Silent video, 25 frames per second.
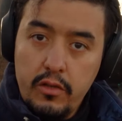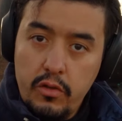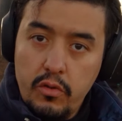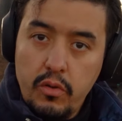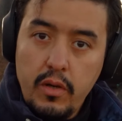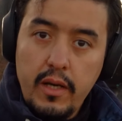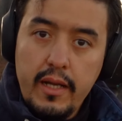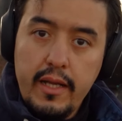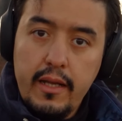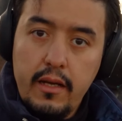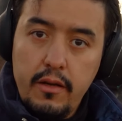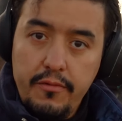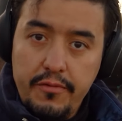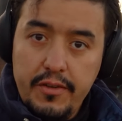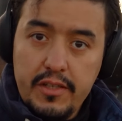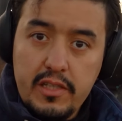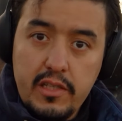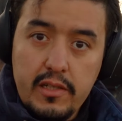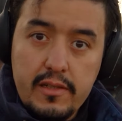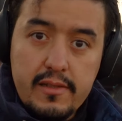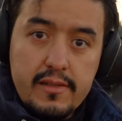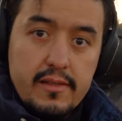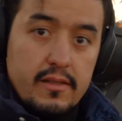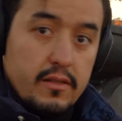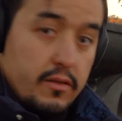nuclear
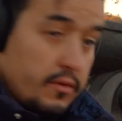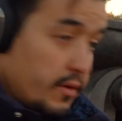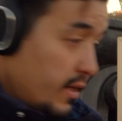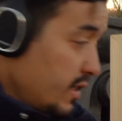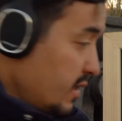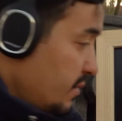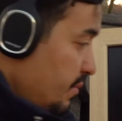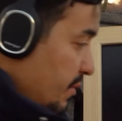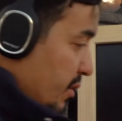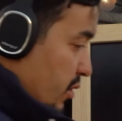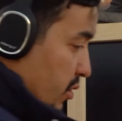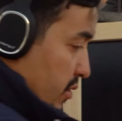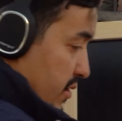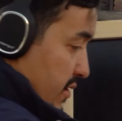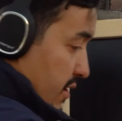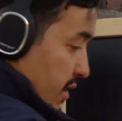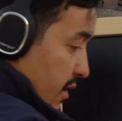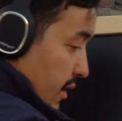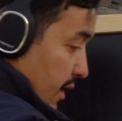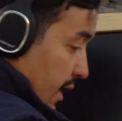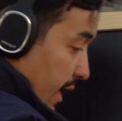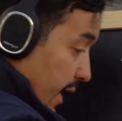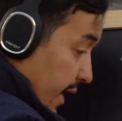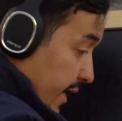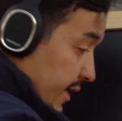fissions, right? Because
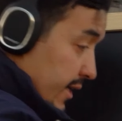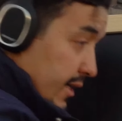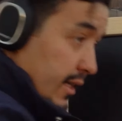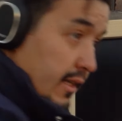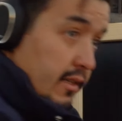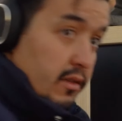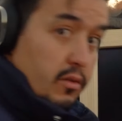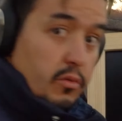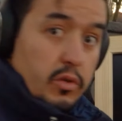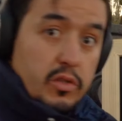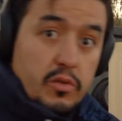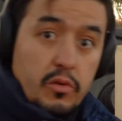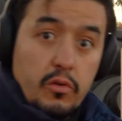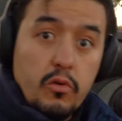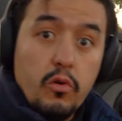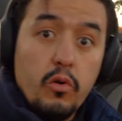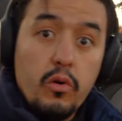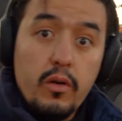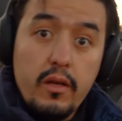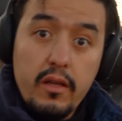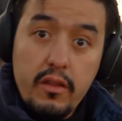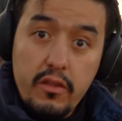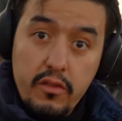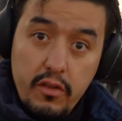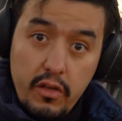I need what we call
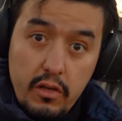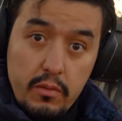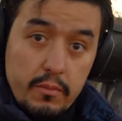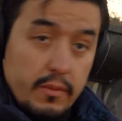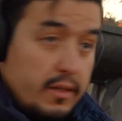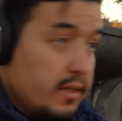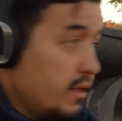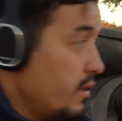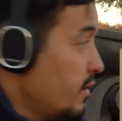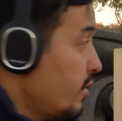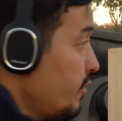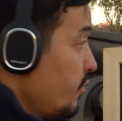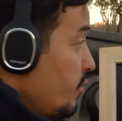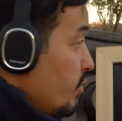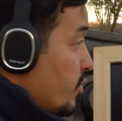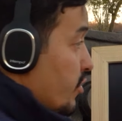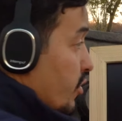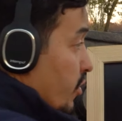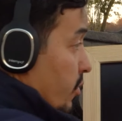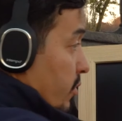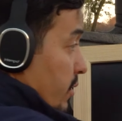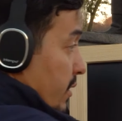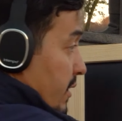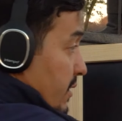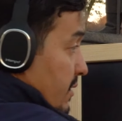thermal
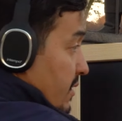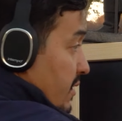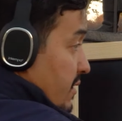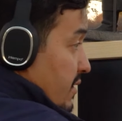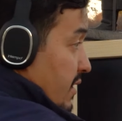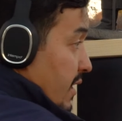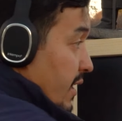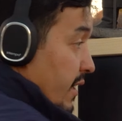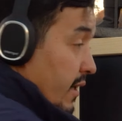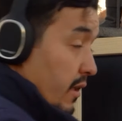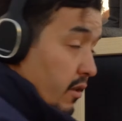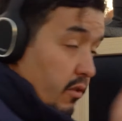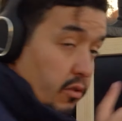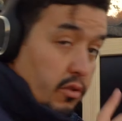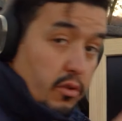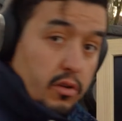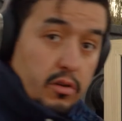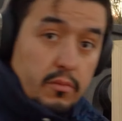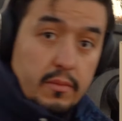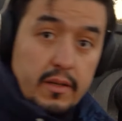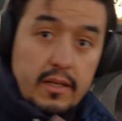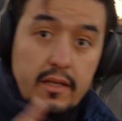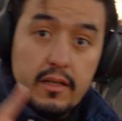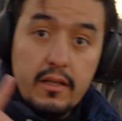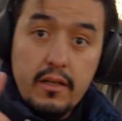neutron. This is a
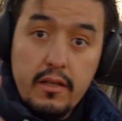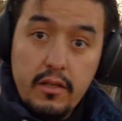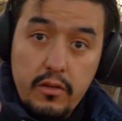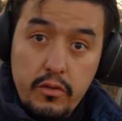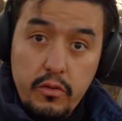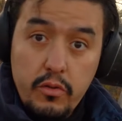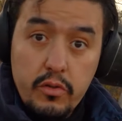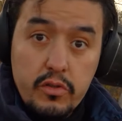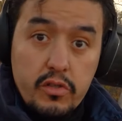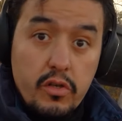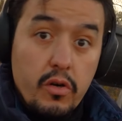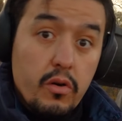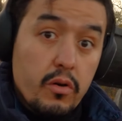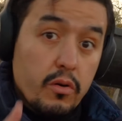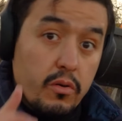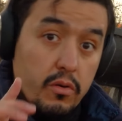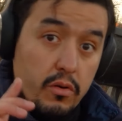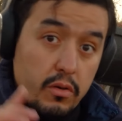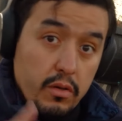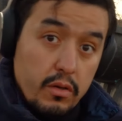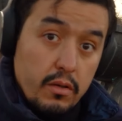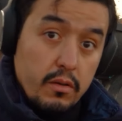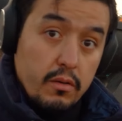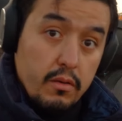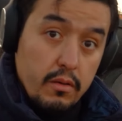thermal neutron.
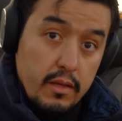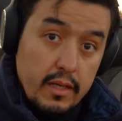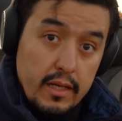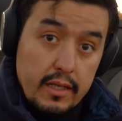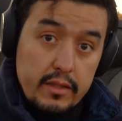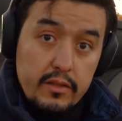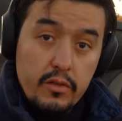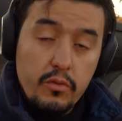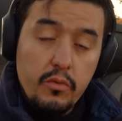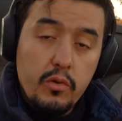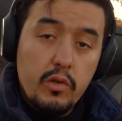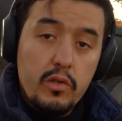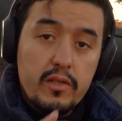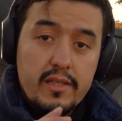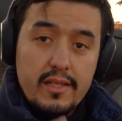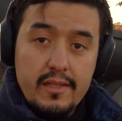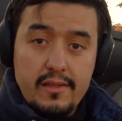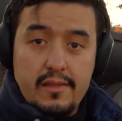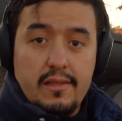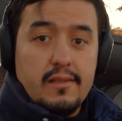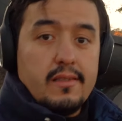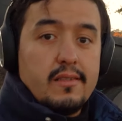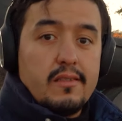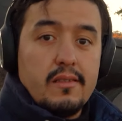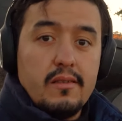In other words,
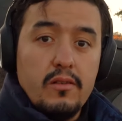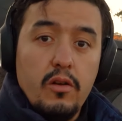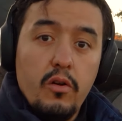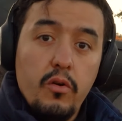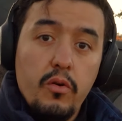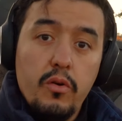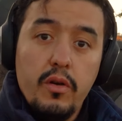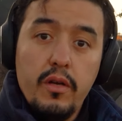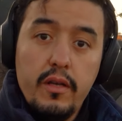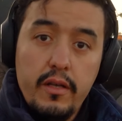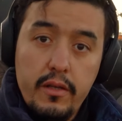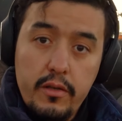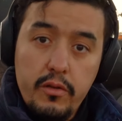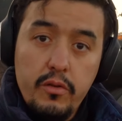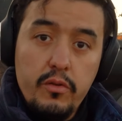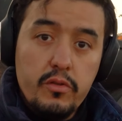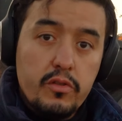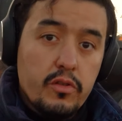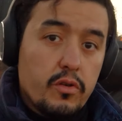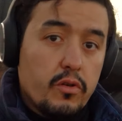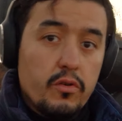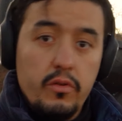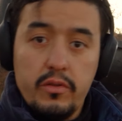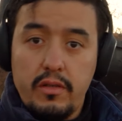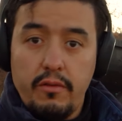it's a slow
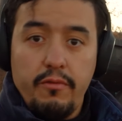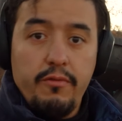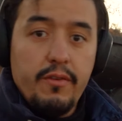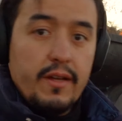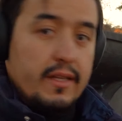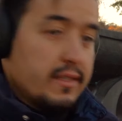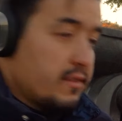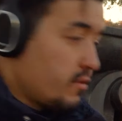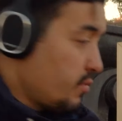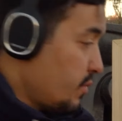neutron, not a fast